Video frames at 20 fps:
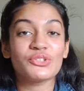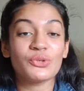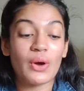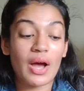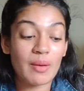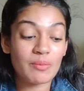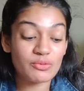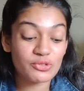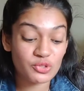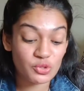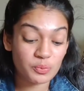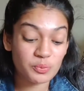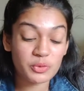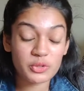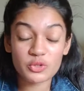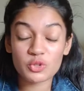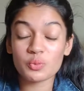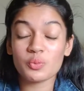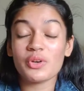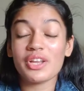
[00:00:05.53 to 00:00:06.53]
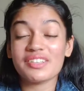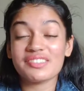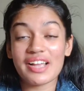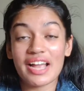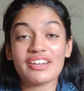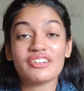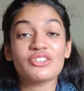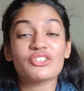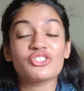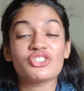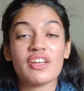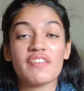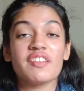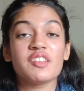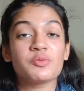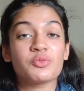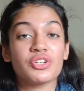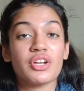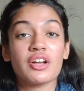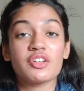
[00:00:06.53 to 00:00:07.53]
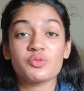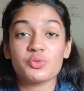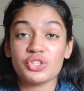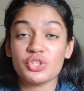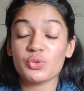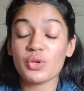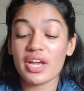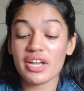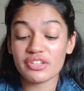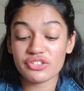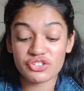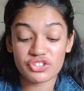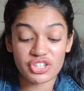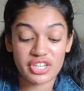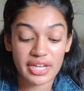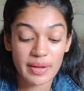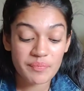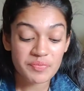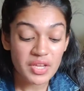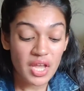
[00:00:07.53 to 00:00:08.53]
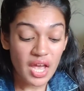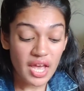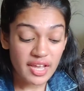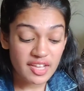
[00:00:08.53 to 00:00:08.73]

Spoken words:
So I'm super duper excited to share these products with you guys today.